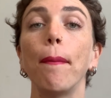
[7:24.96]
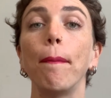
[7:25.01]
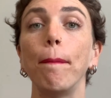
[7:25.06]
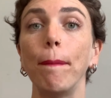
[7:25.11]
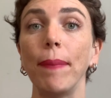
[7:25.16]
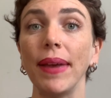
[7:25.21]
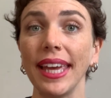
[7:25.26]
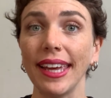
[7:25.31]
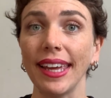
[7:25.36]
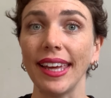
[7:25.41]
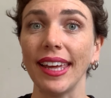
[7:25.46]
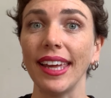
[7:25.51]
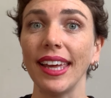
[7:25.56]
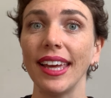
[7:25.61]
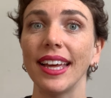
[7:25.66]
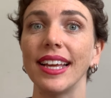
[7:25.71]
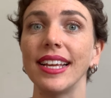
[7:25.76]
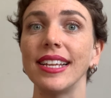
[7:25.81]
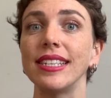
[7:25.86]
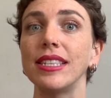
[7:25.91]
Be
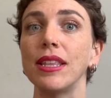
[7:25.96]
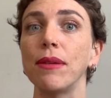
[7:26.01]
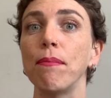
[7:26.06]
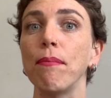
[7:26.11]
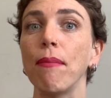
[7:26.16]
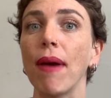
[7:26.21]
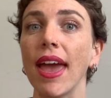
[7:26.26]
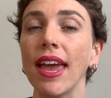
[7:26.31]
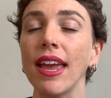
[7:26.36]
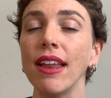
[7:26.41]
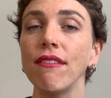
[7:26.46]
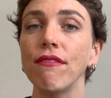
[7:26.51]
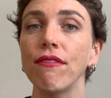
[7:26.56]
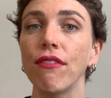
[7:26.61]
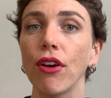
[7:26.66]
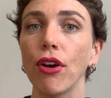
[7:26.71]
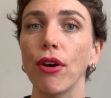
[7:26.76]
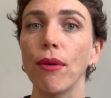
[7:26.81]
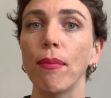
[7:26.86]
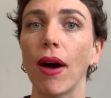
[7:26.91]
is the main
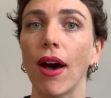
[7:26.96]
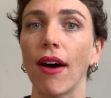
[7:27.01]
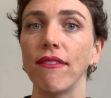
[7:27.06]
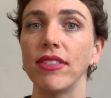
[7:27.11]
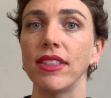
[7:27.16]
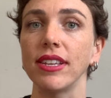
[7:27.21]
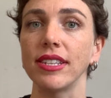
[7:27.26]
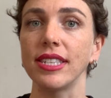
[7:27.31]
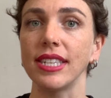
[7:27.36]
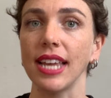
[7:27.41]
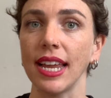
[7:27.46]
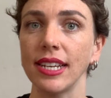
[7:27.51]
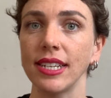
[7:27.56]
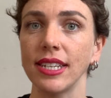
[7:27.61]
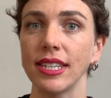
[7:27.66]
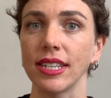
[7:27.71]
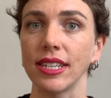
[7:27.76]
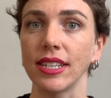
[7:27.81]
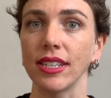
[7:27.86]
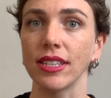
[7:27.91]
verb of the
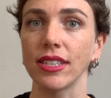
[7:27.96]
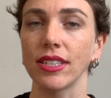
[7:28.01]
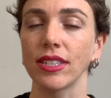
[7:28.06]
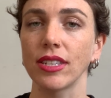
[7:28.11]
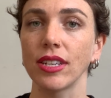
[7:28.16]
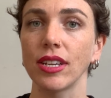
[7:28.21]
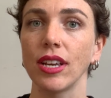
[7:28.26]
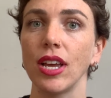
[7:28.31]
sentence.